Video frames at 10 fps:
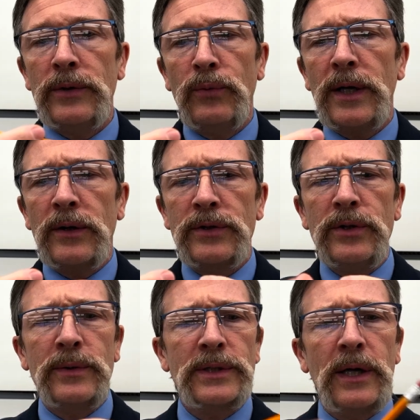What I'll
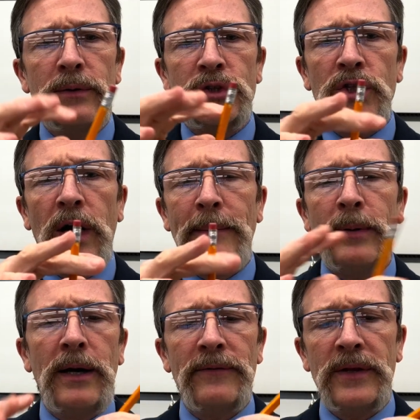do is I'll chop
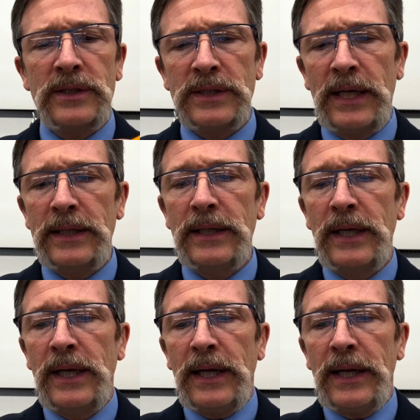off this end
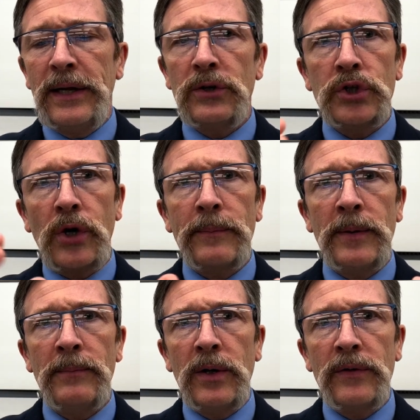and I'll sharpen
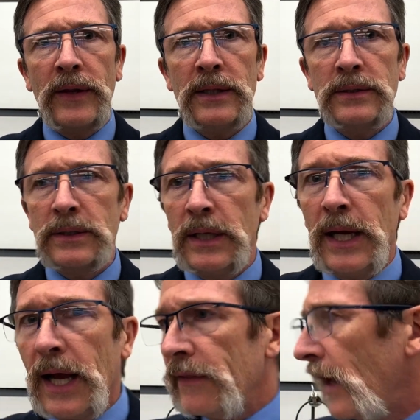both ends.
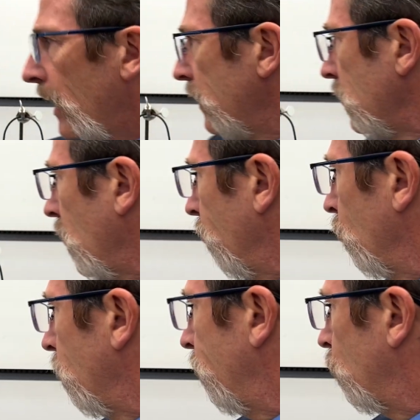And then I'll
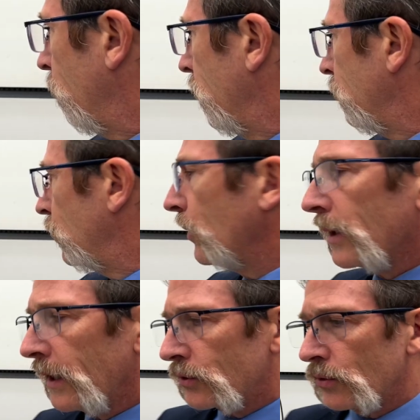put it between two
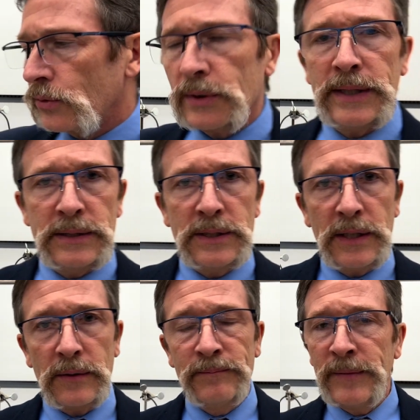electrical leads
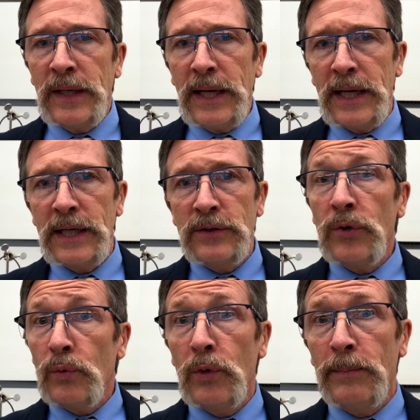here and
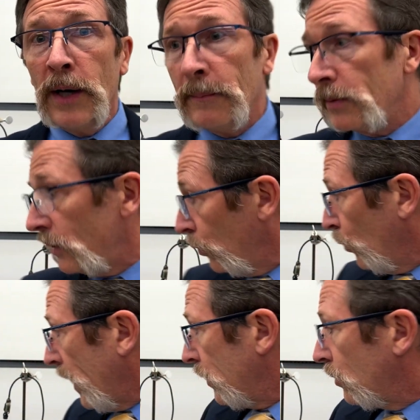we'll pump
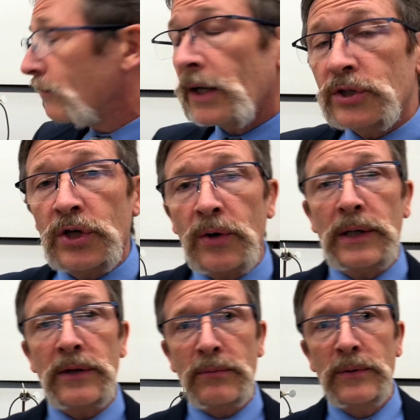way too much
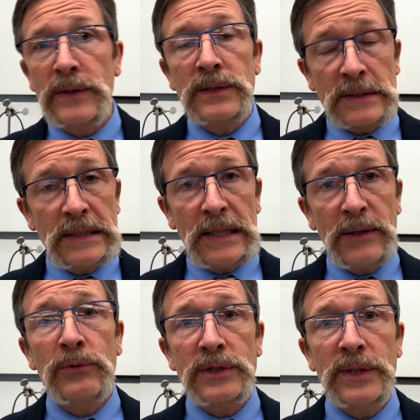current through this and
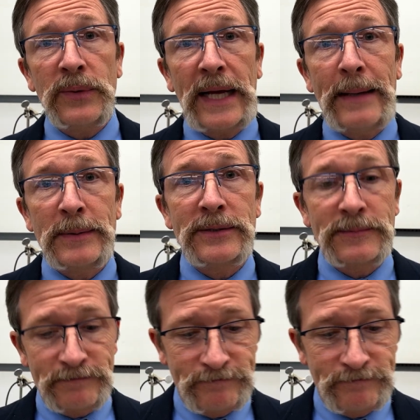we'll see what happens.